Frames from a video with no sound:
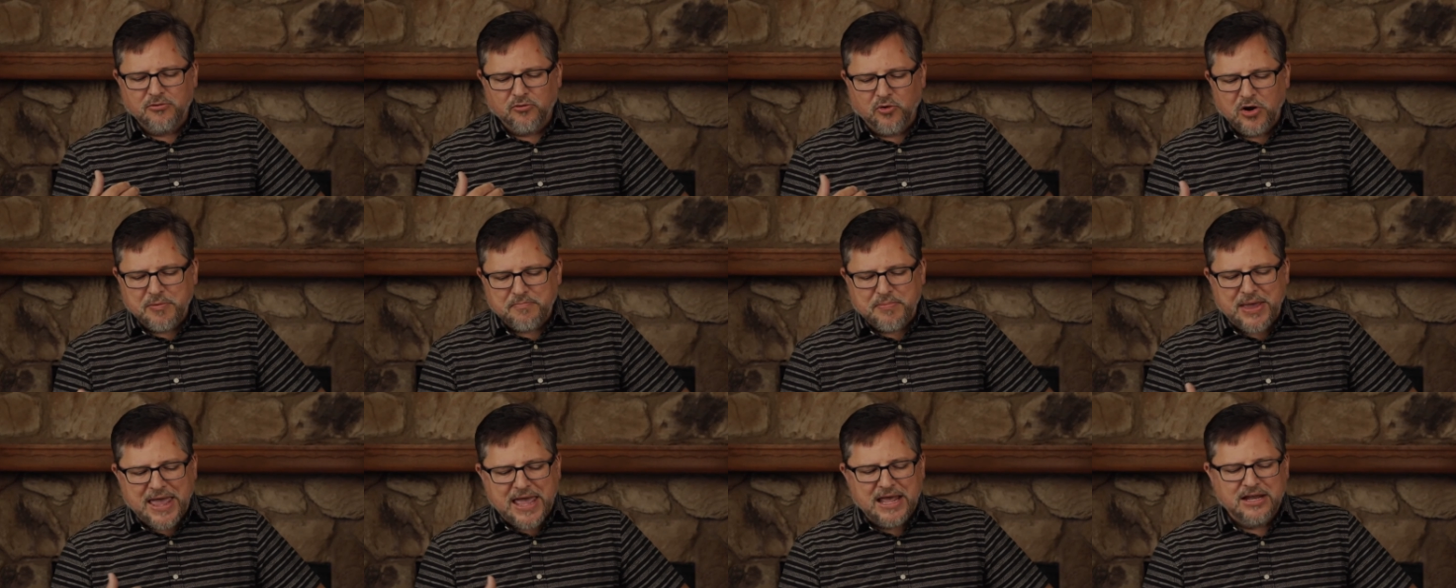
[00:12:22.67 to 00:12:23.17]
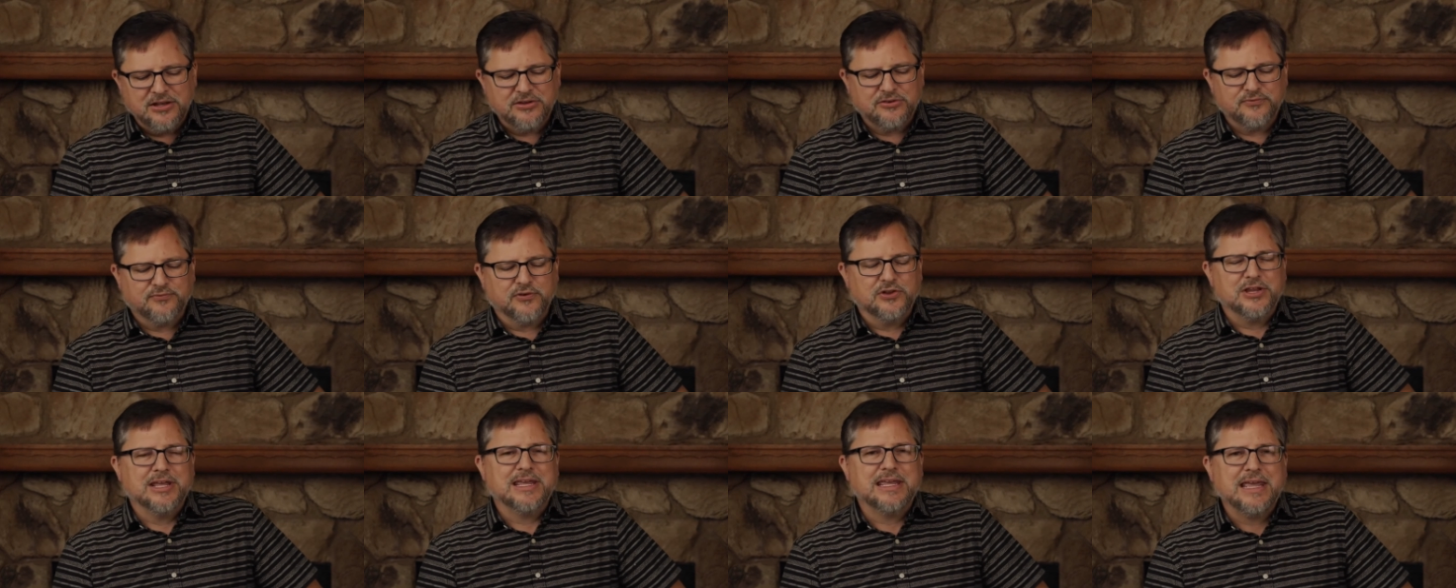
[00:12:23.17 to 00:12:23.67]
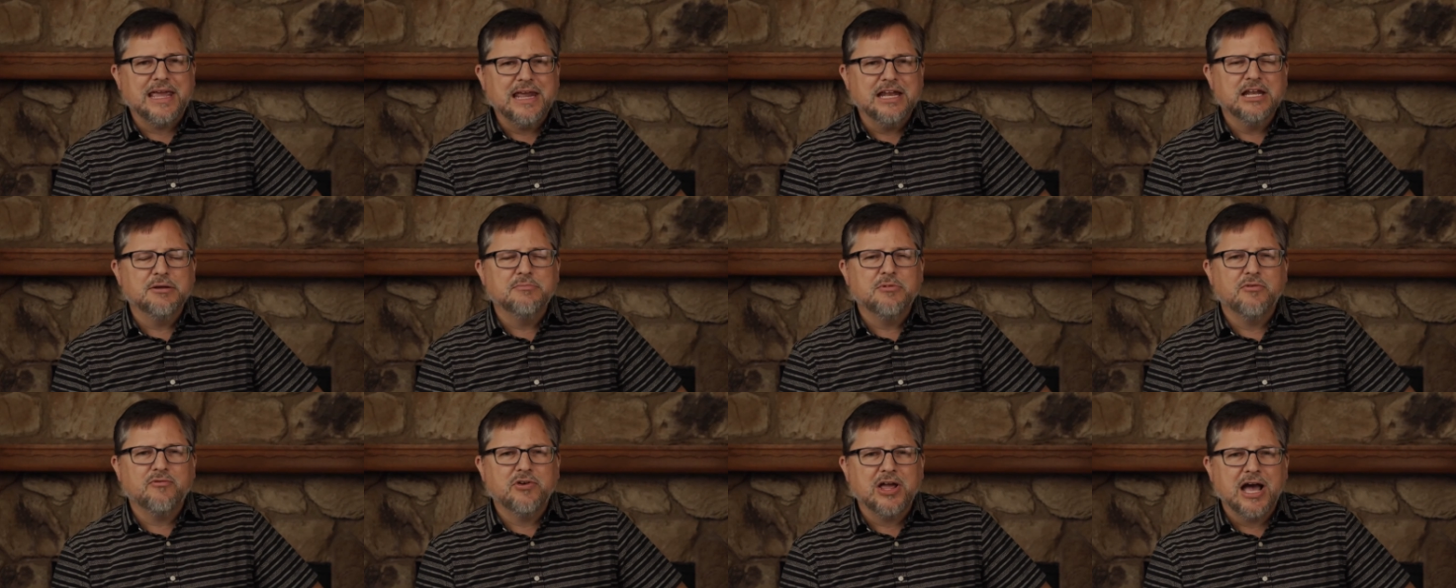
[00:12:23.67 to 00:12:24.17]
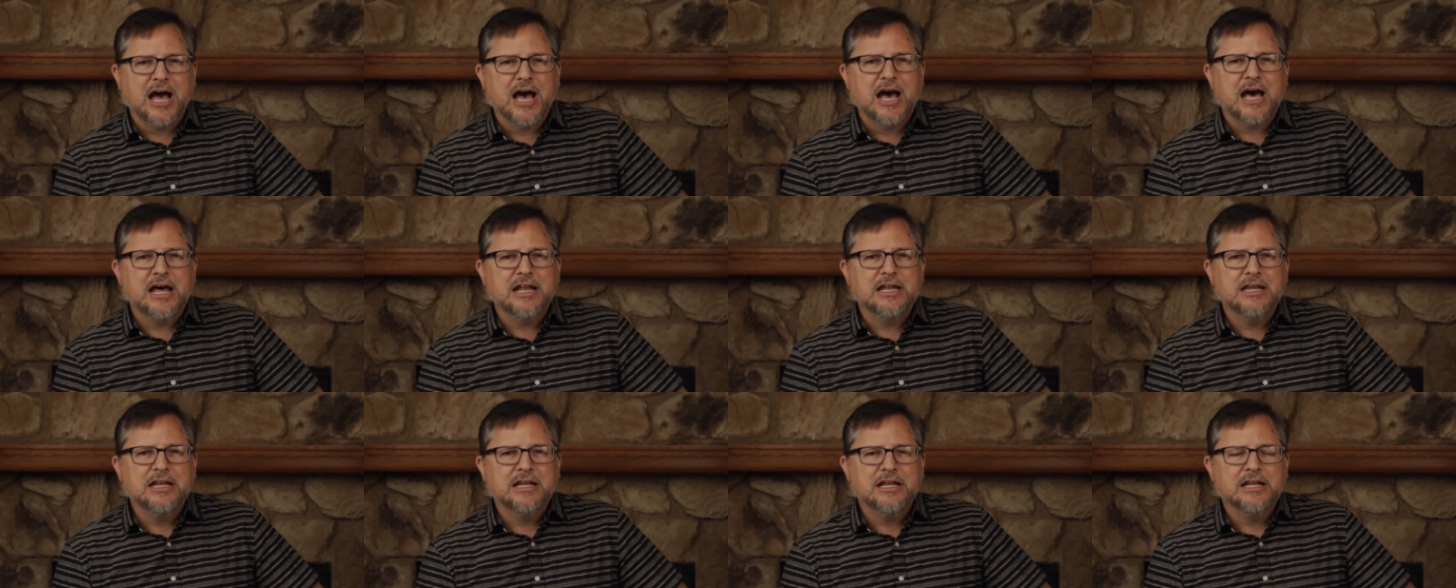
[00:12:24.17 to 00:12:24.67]
Repent, for the kingdom of
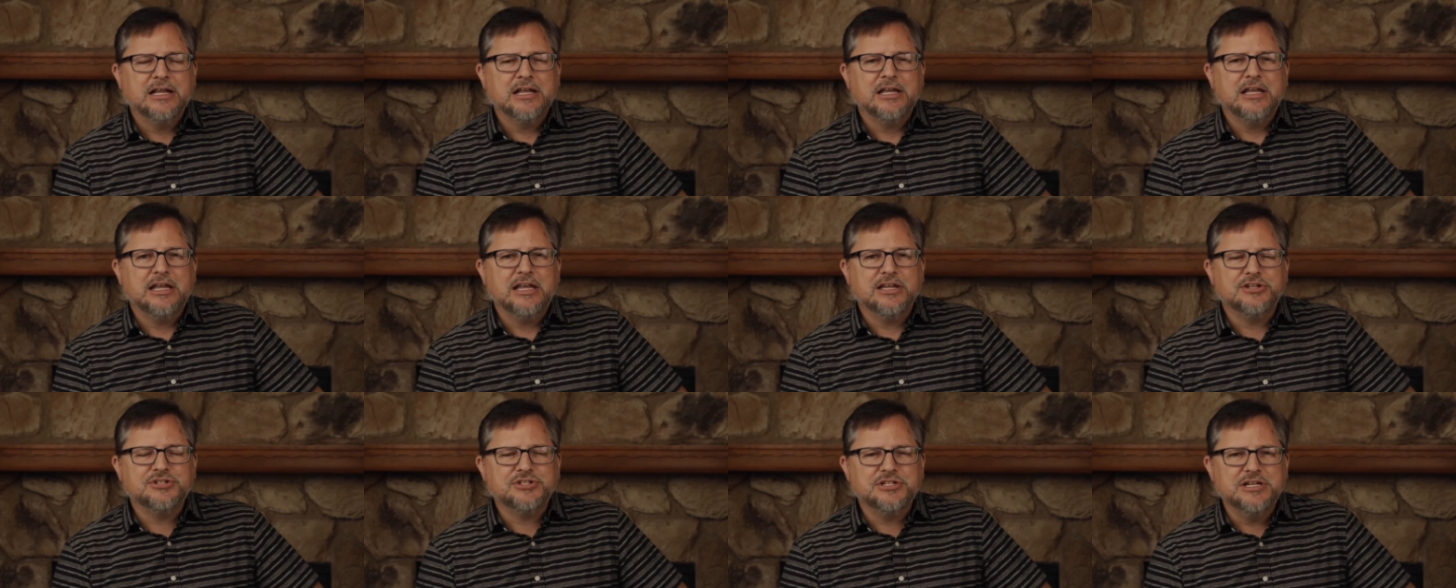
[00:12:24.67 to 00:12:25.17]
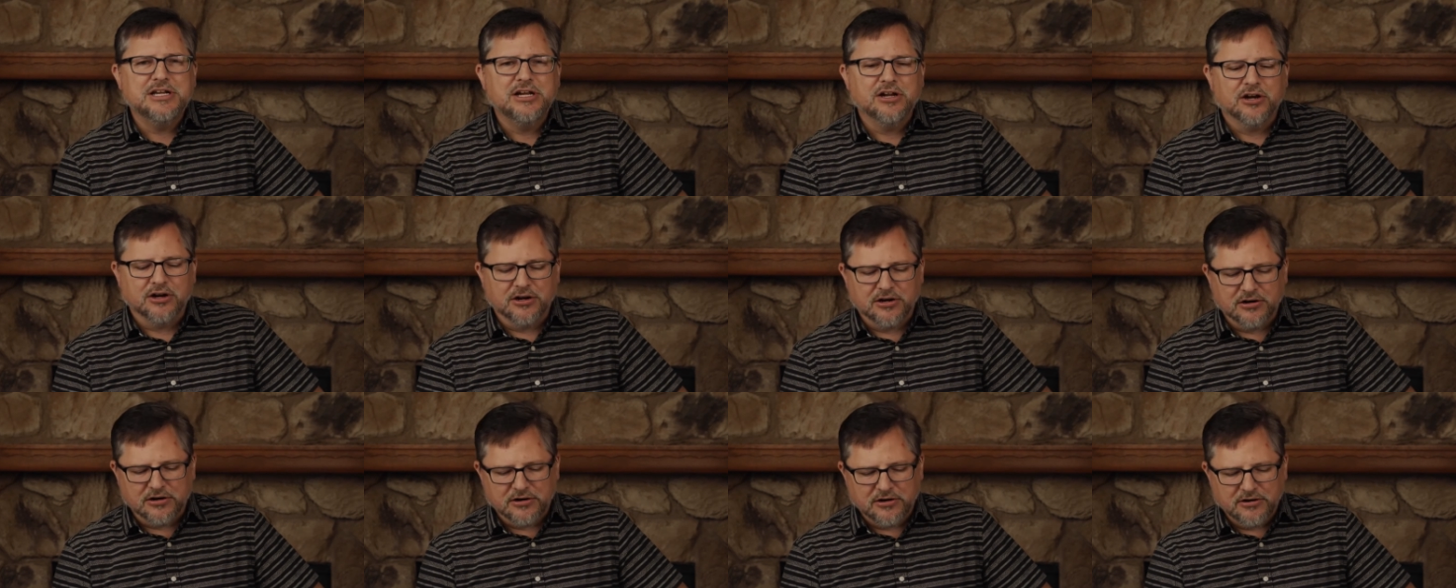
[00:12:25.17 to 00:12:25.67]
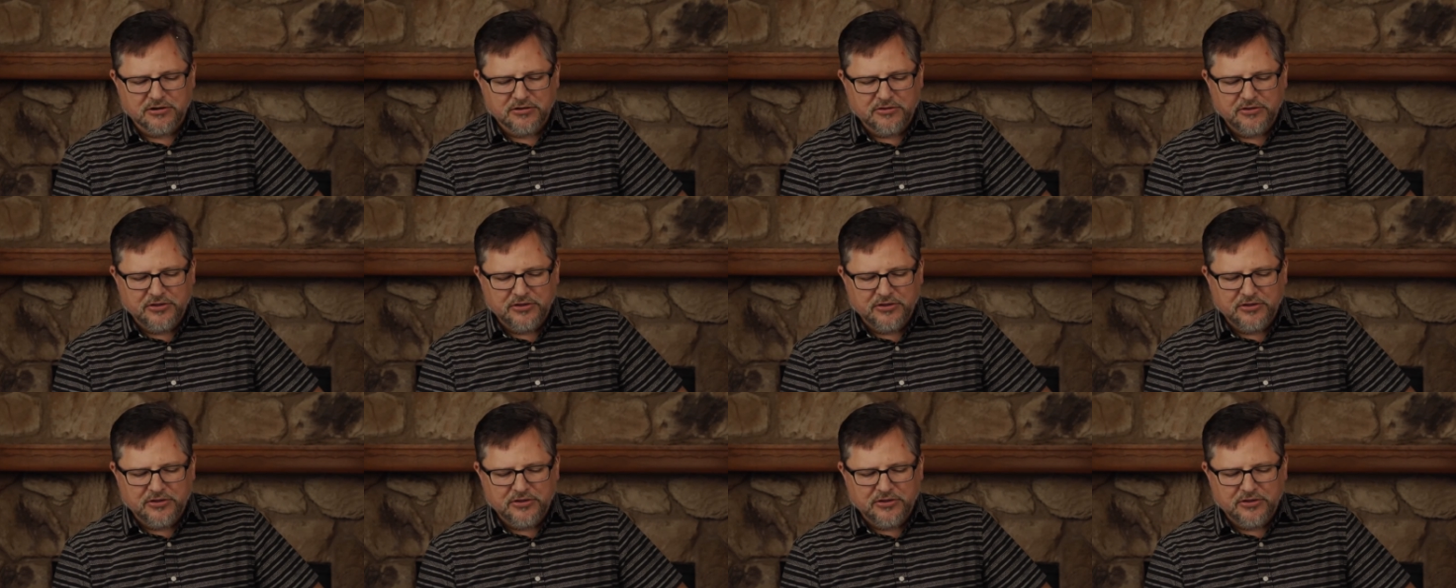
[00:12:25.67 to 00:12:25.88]
God is near.